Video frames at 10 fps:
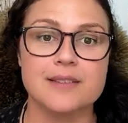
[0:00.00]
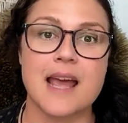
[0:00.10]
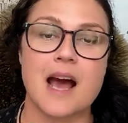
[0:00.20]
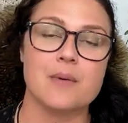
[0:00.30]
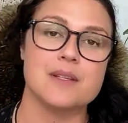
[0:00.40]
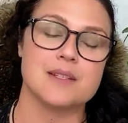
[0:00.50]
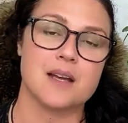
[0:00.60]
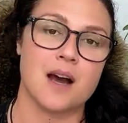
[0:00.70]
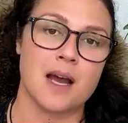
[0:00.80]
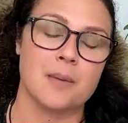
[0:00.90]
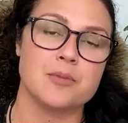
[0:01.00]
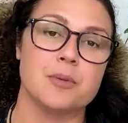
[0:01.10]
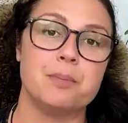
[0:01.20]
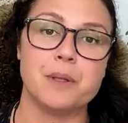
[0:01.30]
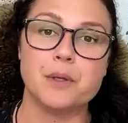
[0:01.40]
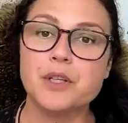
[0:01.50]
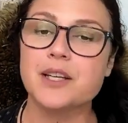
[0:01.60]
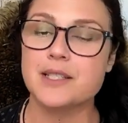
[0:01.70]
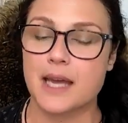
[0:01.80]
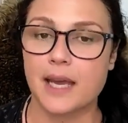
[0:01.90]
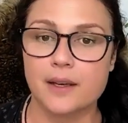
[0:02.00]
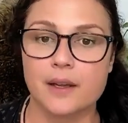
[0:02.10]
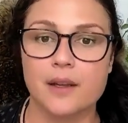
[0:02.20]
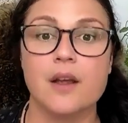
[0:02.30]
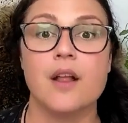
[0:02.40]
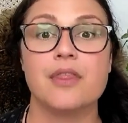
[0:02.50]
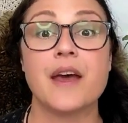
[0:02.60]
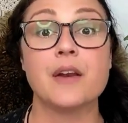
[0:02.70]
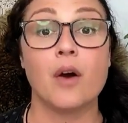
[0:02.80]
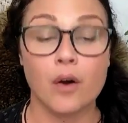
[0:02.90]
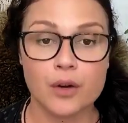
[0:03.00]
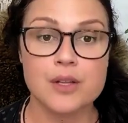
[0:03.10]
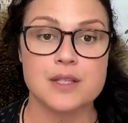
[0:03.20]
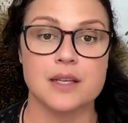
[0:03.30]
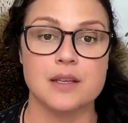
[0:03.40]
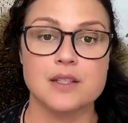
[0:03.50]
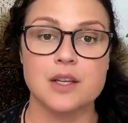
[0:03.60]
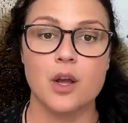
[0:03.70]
Now it's time to build a container that honors it,